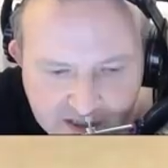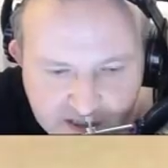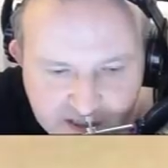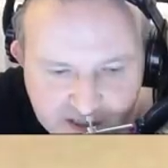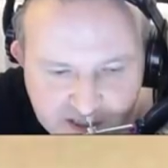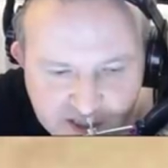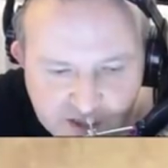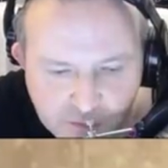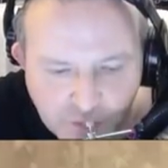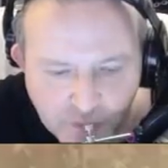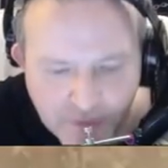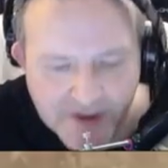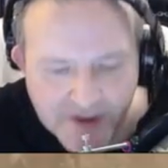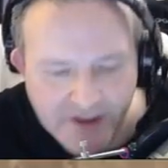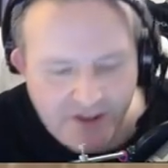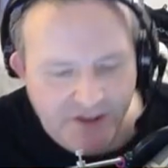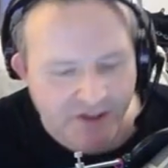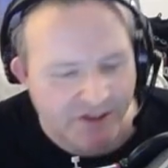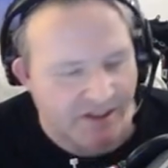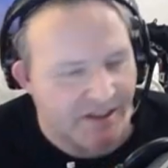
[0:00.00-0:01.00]
see what we
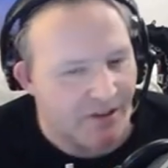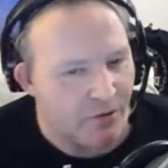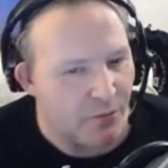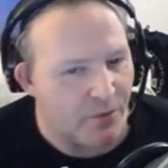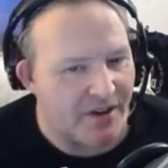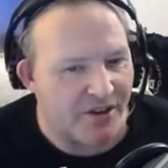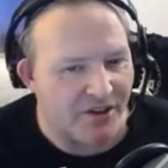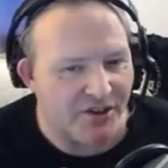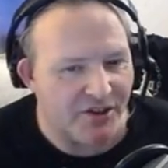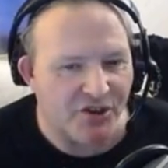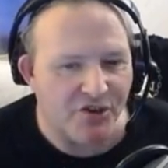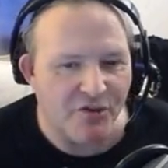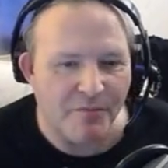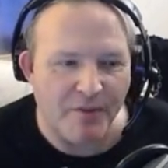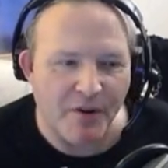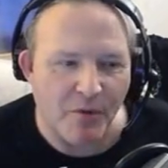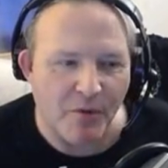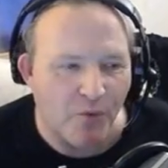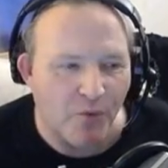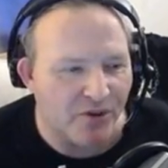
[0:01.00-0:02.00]
can do, but
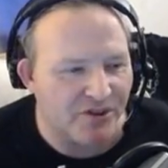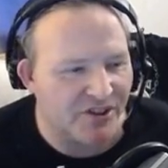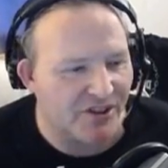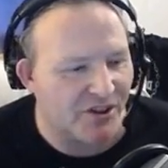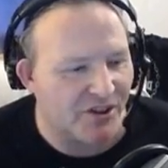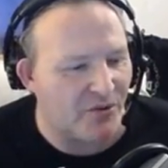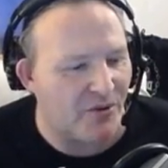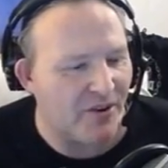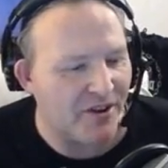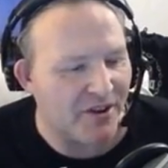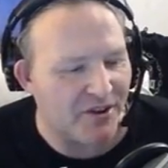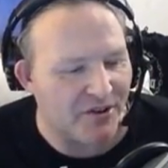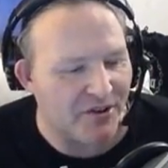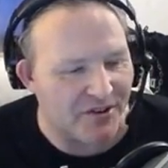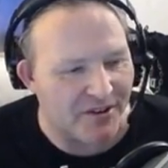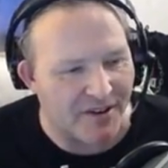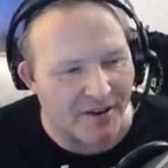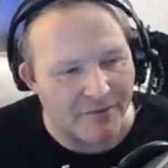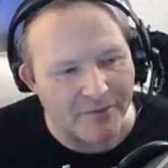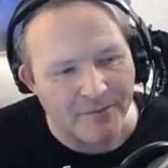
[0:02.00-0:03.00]
it wasn't quite good
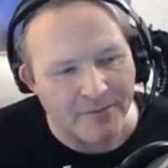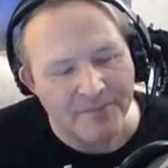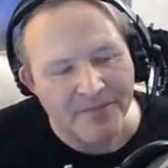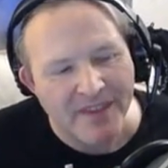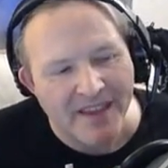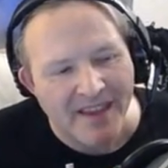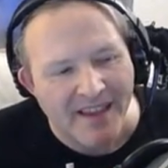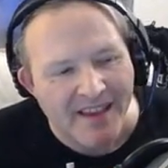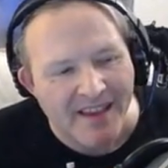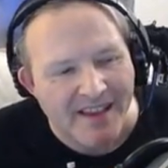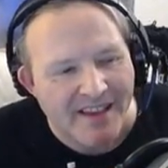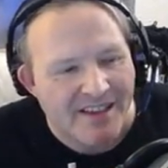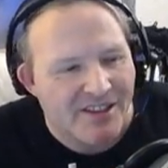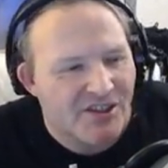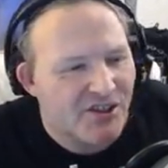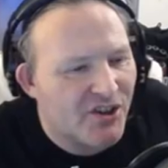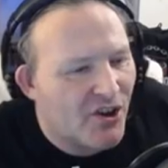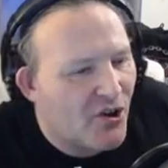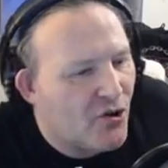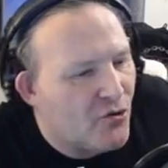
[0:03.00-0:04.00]
enough.
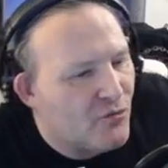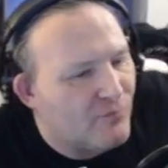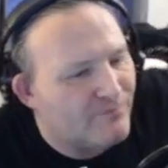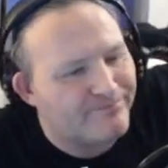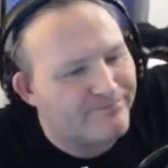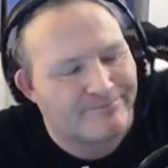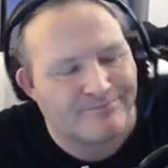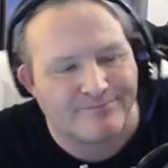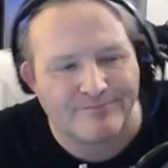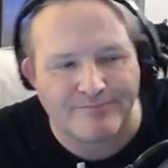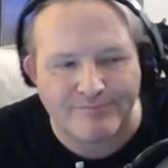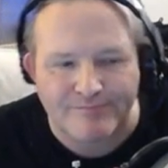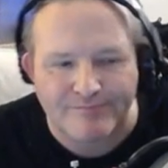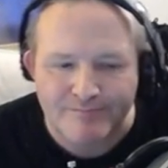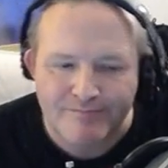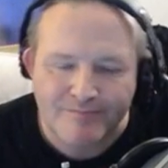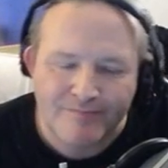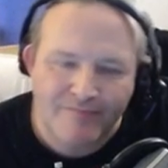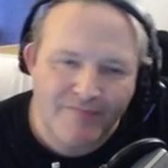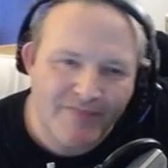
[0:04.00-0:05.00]
So
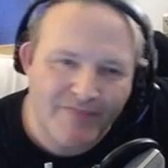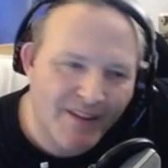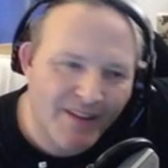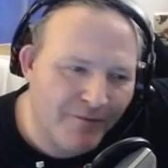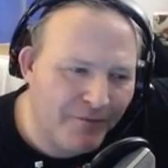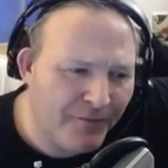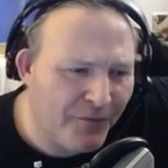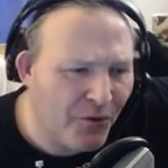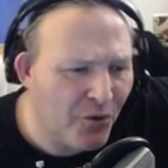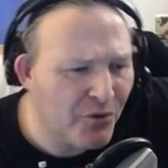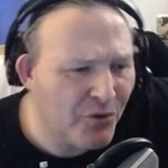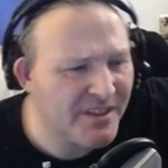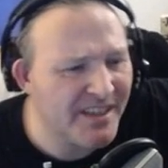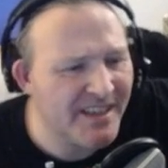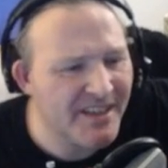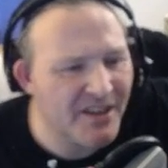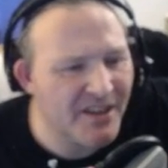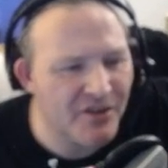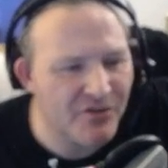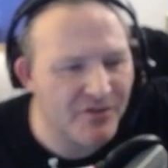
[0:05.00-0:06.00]

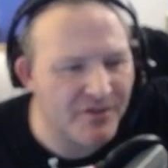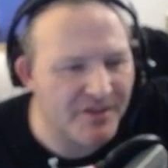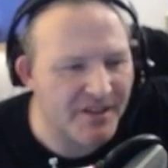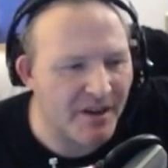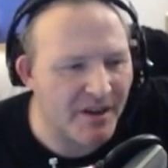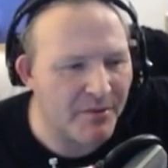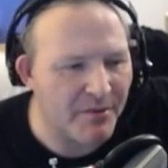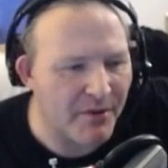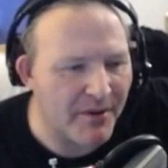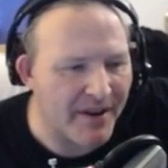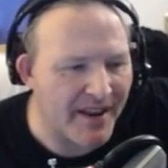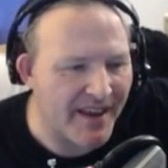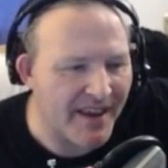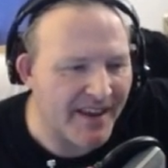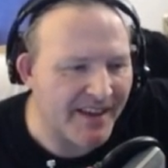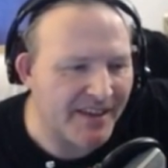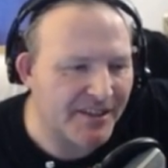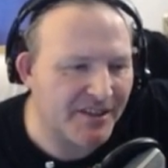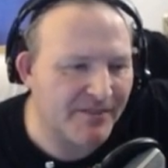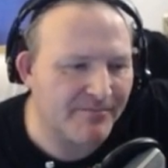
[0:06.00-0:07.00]
1400
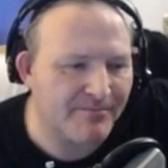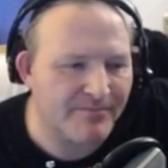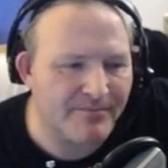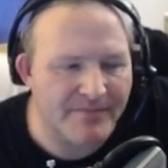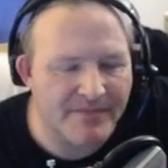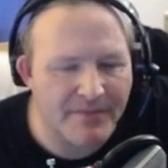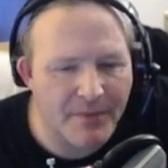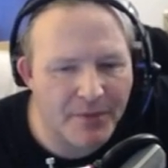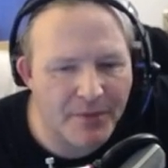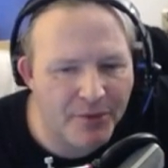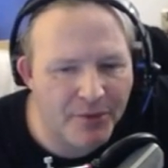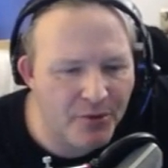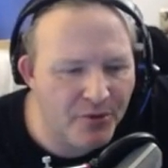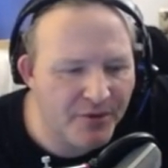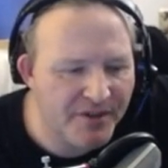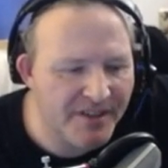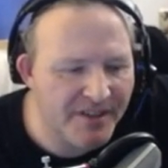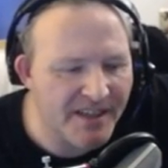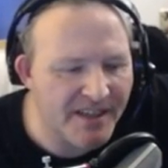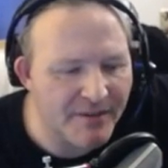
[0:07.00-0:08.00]
WN8,
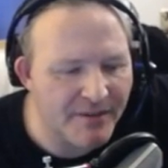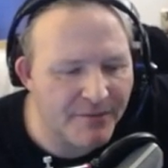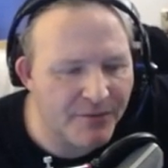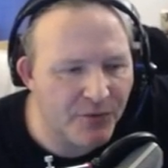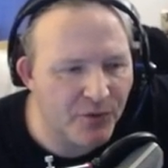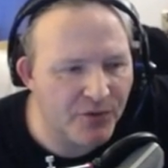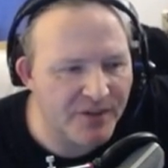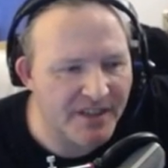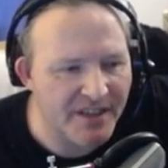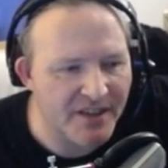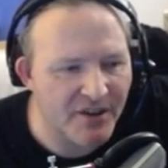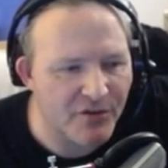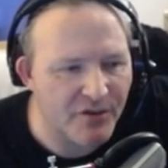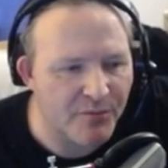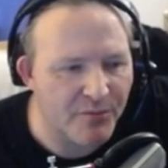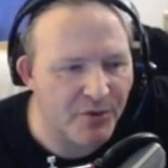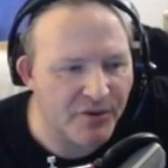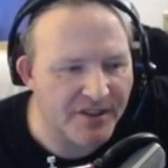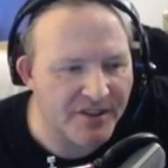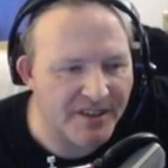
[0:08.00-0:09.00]
1400
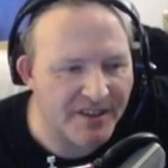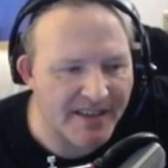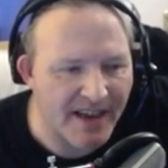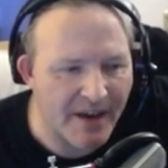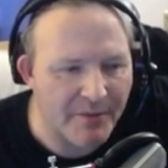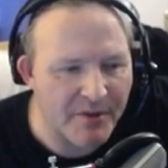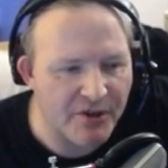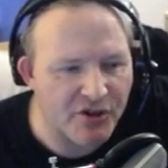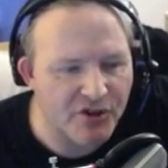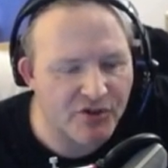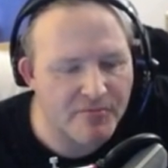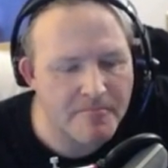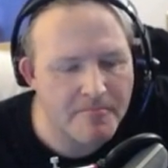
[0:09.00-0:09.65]
points of damage.